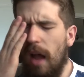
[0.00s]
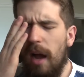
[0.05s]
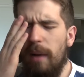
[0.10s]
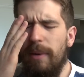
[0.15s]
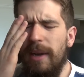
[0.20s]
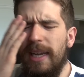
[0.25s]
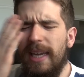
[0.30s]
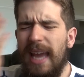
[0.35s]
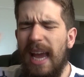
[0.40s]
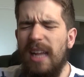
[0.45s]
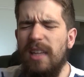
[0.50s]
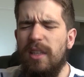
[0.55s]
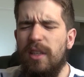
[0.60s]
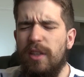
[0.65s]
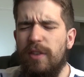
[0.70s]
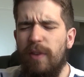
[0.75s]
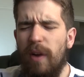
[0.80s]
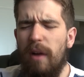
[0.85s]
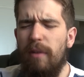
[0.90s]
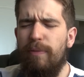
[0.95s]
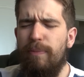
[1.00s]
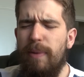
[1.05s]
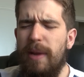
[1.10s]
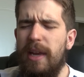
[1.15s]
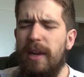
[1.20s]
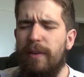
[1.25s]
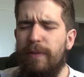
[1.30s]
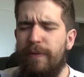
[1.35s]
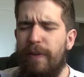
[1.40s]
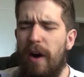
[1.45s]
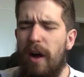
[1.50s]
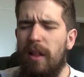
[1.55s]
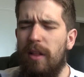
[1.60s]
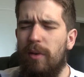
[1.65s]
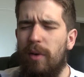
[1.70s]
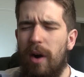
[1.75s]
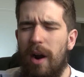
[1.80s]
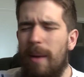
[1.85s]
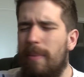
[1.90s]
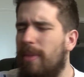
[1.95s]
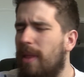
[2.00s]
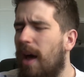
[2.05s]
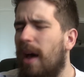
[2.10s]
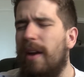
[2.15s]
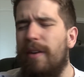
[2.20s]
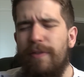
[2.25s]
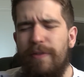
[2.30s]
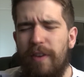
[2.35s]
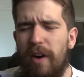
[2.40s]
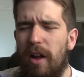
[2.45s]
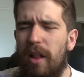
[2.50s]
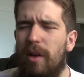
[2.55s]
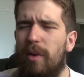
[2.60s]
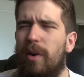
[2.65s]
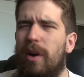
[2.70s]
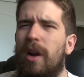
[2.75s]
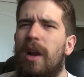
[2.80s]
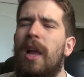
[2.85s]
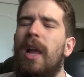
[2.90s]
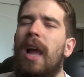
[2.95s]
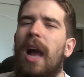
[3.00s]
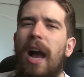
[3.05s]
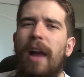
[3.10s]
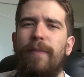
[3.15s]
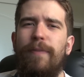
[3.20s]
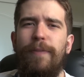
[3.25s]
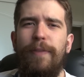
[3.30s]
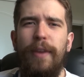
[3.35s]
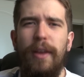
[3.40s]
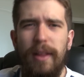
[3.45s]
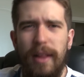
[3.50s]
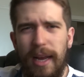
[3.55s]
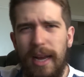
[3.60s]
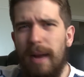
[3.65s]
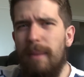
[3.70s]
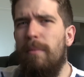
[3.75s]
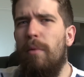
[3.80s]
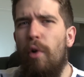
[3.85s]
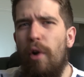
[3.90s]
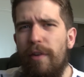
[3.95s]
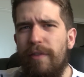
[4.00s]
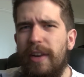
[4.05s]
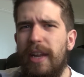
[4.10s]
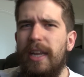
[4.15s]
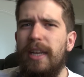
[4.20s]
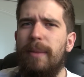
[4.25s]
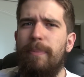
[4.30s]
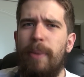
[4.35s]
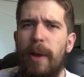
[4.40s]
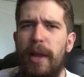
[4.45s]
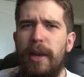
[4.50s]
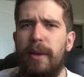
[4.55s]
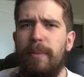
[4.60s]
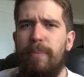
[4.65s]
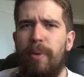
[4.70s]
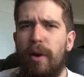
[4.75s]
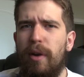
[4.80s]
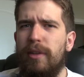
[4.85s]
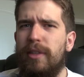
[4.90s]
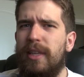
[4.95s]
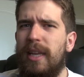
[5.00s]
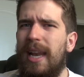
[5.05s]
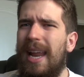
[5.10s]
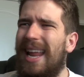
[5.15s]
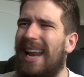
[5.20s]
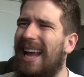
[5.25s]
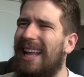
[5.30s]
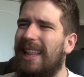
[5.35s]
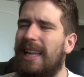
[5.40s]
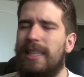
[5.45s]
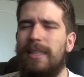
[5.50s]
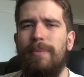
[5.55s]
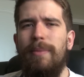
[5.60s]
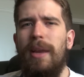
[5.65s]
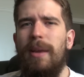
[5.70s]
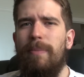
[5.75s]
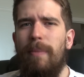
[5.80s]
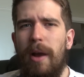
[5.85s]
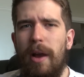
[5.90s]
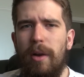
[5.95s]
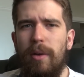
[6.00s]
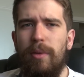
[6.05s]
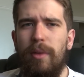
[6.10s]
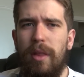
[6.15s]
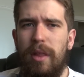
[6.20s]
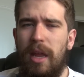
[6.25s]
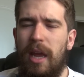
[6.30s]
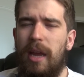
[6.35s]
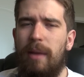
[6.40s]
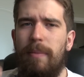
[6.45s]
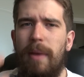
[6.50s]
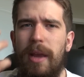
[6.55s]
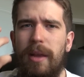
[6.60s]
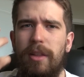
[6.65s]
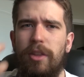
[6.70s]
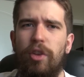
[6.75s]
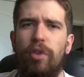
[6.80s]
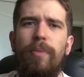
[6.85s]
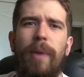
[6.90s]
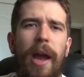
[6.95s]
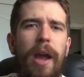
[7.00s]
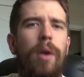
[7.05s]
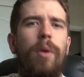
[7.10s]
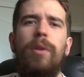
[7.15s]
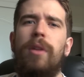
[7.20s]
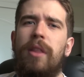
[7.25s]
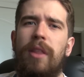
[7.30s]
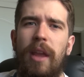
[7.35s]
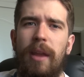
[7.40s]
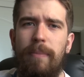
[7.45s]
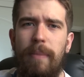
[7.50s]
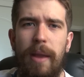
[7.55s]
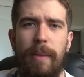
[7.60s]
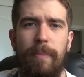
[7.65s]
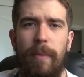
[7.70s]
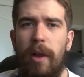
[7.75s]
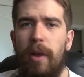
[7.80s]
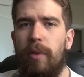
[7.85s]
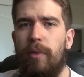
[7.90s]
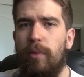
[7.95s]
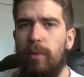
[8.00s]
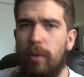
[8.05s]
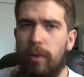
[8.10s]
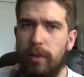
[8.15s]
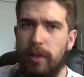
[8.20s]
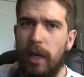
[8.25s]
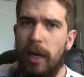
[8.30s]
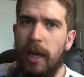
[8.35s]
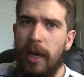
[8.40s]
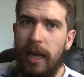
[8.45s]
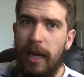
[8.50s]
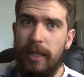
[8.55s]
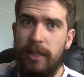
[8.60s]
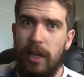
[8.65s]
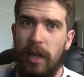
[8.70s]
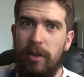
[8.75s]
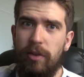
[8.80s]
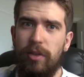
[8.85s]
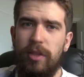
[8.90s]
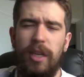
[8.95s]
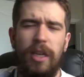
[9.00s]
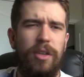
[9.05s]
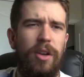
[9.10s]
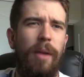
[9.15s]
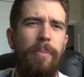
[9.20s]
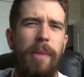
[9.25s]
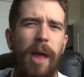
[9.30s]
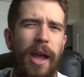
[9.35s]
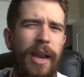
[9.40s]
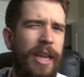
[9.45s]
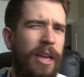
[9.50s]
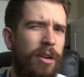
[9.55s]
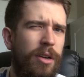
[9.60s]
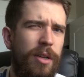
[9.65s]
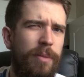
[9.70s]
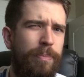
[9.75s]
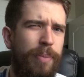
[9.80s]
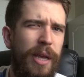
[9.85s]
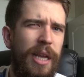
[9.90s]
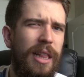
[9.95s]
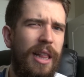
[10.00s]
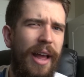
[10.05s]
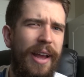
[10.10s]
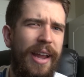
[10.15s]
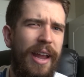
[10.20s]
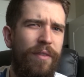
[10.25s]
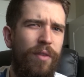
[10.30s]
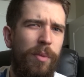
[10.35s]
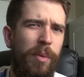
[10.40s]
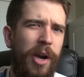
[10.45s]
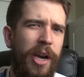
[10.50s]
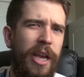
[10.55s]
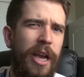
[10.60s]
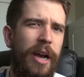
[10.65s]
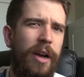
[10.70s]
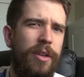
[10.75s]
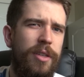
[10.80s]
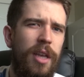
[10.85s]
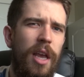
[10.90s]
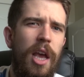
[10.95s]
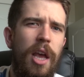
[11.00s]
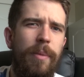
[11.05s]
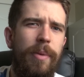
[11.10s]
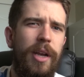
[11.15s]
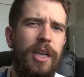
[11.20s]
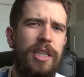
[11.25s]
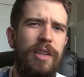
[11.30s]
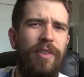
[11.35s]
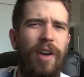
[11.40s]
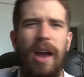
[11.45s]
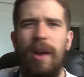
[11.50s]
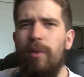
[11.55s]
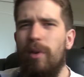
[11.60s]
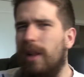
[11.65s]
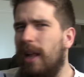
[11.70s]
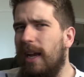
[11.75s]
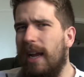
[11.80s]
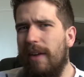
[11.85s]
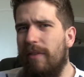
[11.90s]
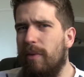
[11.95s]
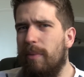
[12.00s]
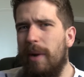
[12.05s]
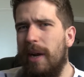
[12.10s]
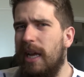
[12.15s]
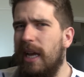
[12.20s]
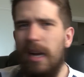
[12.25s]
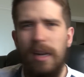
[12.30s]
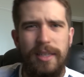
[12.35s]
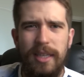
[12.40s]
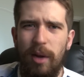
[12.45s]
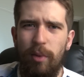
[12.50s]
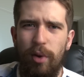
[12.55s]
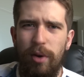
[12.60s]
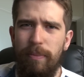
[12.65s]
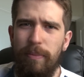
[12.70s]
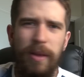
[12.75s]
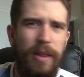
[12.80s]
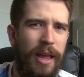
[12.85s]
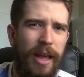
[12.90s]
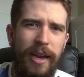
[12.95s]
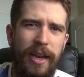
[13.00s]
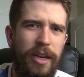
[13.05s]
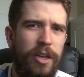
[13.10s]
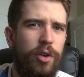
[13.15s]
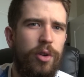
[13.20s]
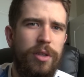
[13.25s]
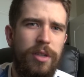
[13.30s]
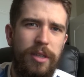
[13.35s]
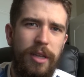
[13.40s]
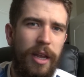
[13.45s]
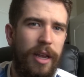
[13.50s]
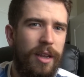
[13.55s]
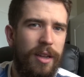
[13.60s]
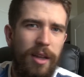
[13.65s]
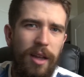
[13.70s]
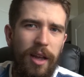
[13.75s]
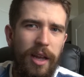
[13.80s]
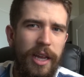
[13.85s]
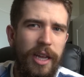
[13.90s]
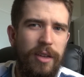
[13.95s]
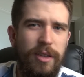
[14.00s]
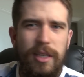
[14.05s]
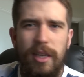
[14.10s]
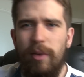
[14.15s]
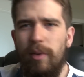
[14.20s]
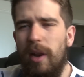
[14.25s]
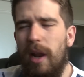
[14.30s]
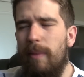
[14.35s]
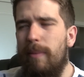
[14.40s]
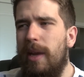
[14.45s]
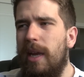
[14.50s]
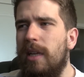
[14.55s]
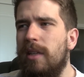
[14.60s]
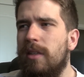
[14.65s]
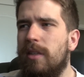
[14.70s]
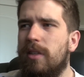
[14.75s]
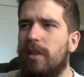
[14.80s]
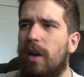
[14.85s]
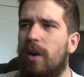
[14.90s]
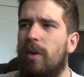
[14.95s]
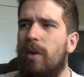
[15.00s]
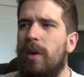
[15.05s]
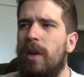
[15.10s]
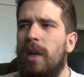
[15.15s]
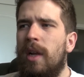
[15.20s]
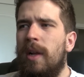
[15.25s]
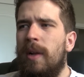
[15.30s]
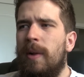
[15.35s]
against of being a follower. I'm not a follower. I feel like I'm more of an independent person, and I like to make my own thing, do my own thing, make my own rules, etc., etc. I'm not here to be like everybody else, because if I were like everybody else, I wouldn't be that interesting. You see what I mean? So...